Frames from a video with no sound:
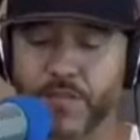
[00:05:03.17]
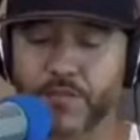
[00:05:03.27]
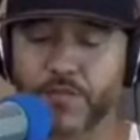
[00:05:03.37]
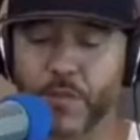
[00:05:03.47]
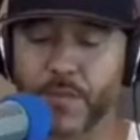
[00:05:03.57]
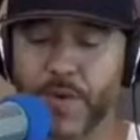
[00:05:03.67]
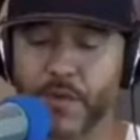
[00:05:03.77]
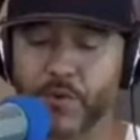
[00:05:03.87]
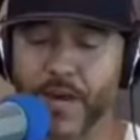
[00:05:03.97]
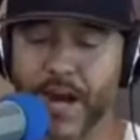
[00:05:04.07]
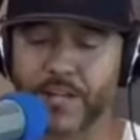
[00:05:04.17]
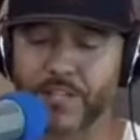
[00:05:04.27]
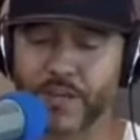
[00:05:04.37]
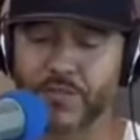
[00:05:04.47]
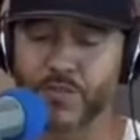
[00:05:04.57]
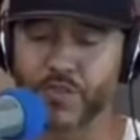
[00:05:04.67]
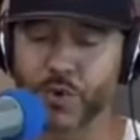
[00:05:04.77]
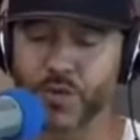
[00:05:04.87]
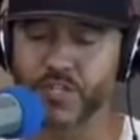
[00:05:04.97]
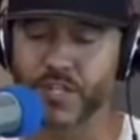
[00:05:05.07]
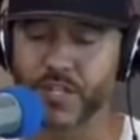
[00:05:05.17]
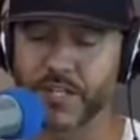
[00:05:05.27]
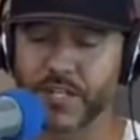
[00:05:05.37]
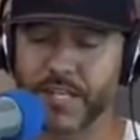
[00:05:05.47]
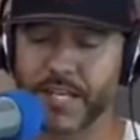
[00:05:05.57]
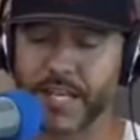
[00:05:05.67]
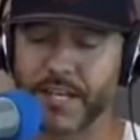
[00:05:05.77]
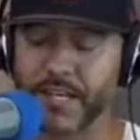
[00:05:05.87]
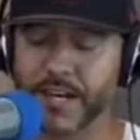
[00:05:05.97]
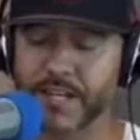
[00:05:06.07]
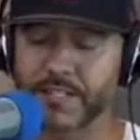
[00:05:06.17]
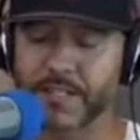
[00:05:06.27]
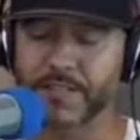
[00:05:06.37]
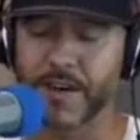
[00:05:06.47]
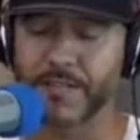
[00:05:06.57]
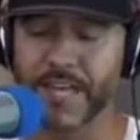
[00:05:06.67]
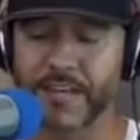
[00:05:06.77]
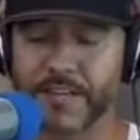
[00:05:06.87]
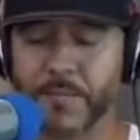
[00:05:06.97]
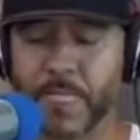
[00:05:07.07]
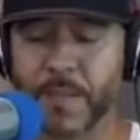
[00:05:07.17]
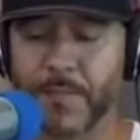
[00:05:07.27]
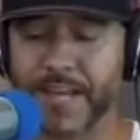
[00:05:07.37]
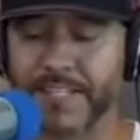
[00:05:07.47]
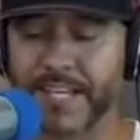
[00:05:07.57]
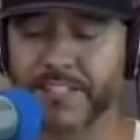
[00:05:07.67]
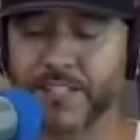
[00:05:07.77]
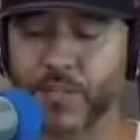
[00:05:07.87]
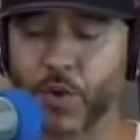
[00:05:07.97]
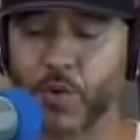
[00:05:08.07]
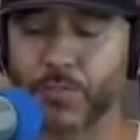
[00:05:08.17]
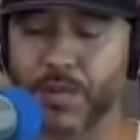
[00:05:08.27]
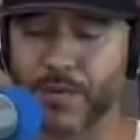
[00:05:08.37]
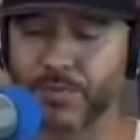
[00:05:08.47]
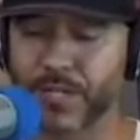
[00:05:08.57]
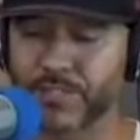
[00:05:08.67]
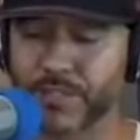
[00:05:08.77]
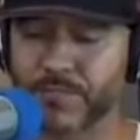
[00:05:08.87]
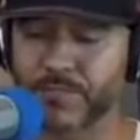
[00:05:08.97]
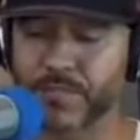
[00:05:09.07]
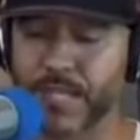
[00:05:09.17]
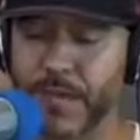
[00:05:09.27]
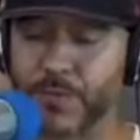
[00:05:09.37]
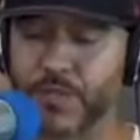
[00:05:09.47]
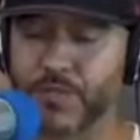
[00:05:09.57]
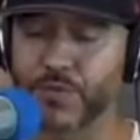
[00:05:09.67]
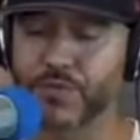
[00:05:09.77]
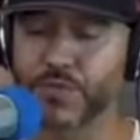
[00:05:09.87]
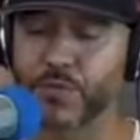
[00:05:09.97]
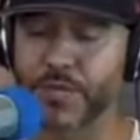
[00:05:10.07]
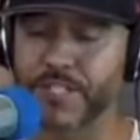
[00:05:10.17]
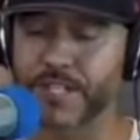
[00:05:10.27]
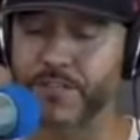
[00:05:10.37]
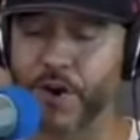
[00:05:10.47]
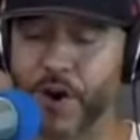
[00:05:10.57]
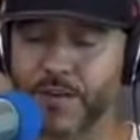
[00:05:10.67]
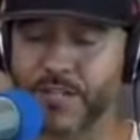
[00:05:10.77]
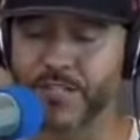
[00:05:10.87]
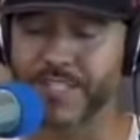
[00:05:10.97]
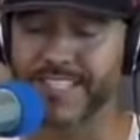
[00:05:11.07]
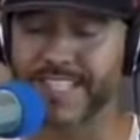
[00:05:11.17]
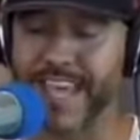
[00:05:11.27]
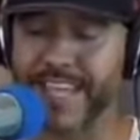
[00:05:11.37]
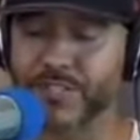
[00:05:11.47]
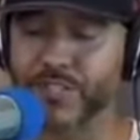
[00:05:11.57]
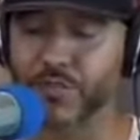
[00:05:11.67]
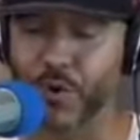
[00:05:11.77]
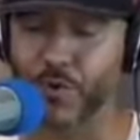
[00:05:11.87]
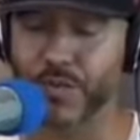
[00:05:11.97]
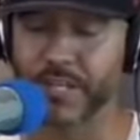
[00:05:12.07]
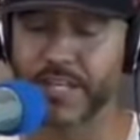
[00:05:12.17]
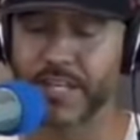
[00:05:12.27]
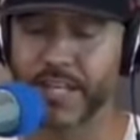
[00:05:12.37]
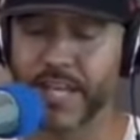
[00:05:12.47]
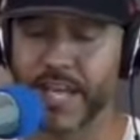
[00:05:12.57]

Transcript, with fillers: There, this was from the Medical College of Georgia in Augusta, found that meditation lowered blood pressure, and reduce the risk of heart disease and stroke.